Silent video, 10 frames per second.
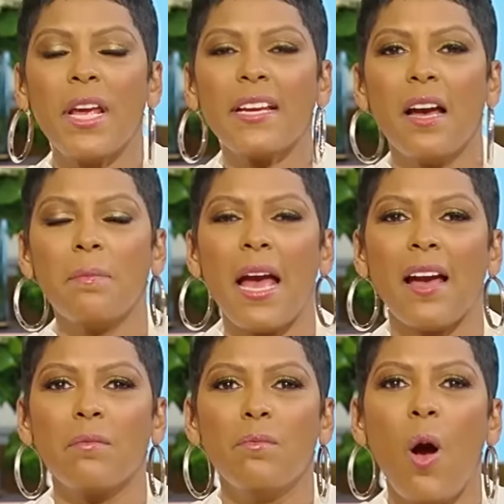we come
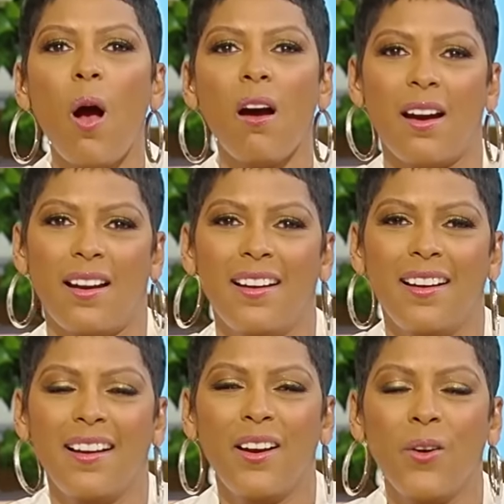back, more
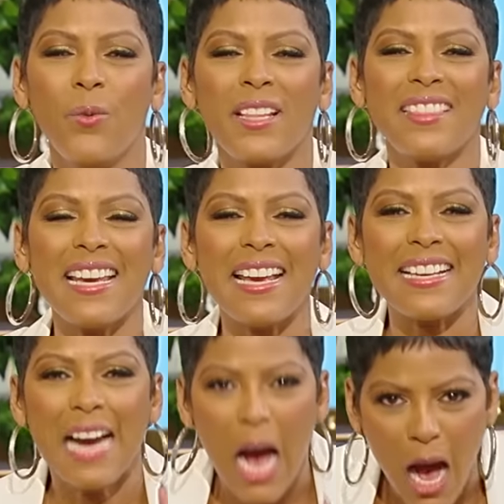with the
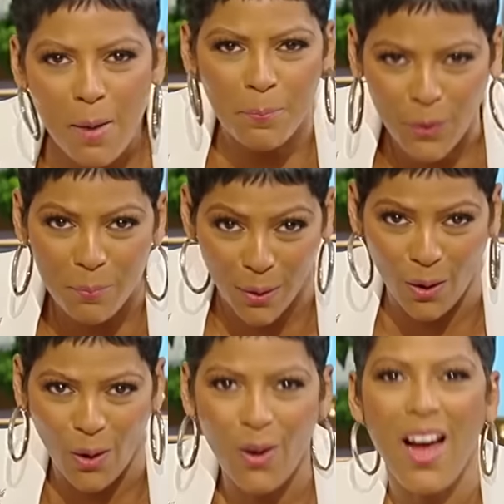
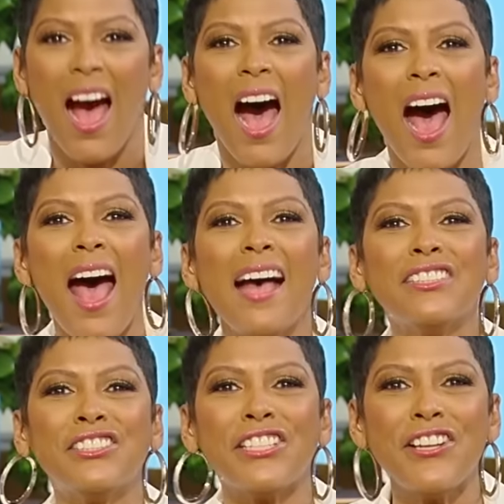incomparable
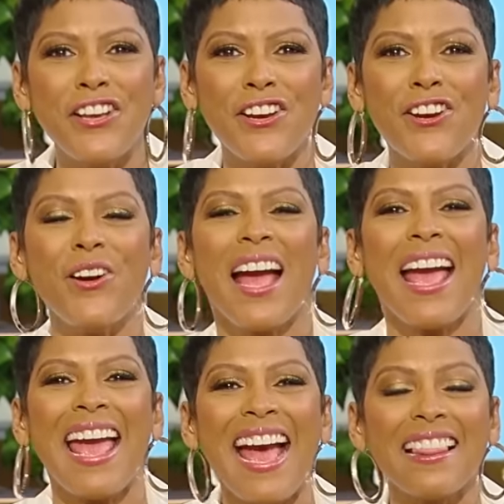Aunjanue
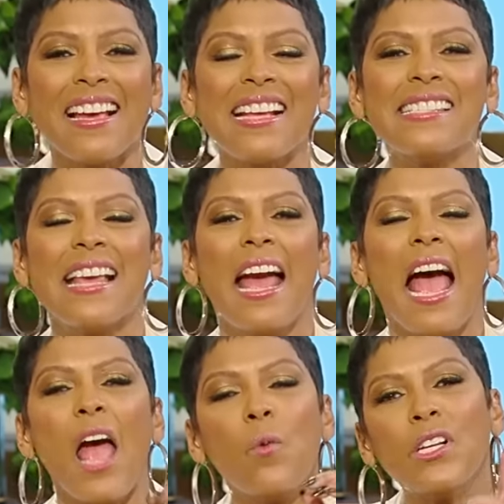Ellis.
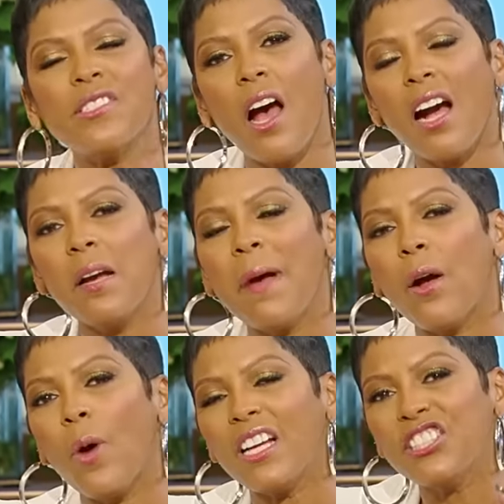And we'll talk about
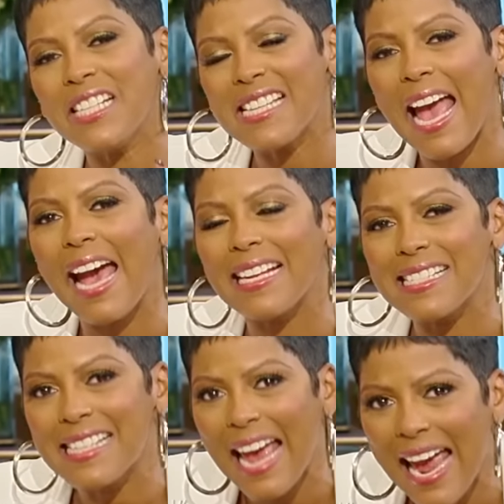why she's added
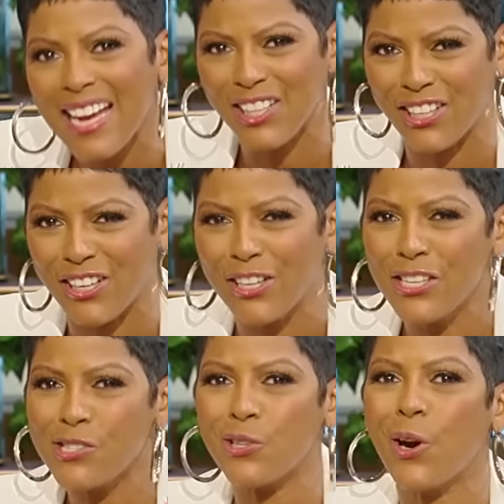Taylor
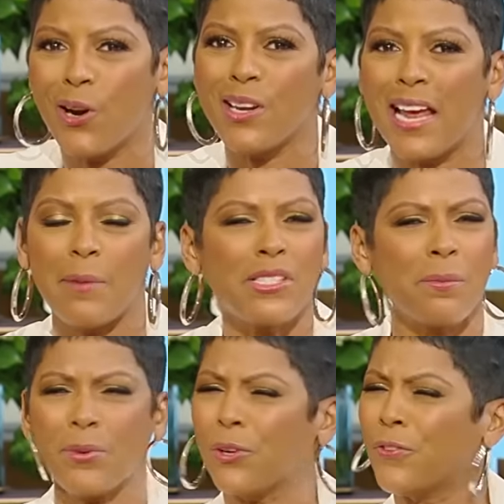to her name. It's a
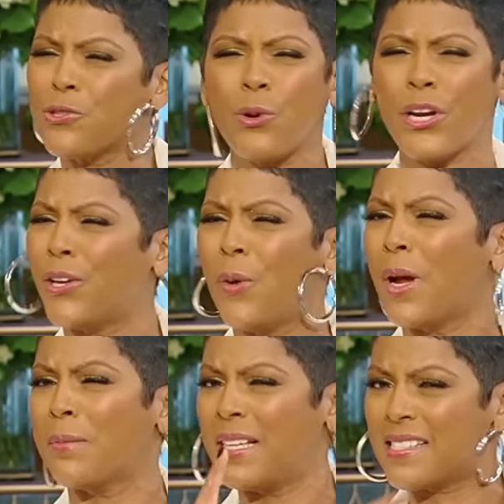beautiful story you don't
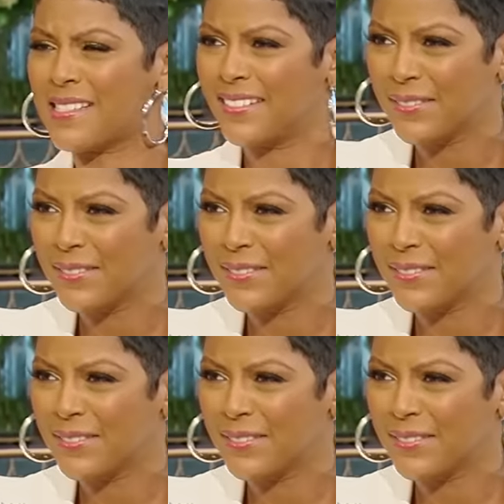want to miss.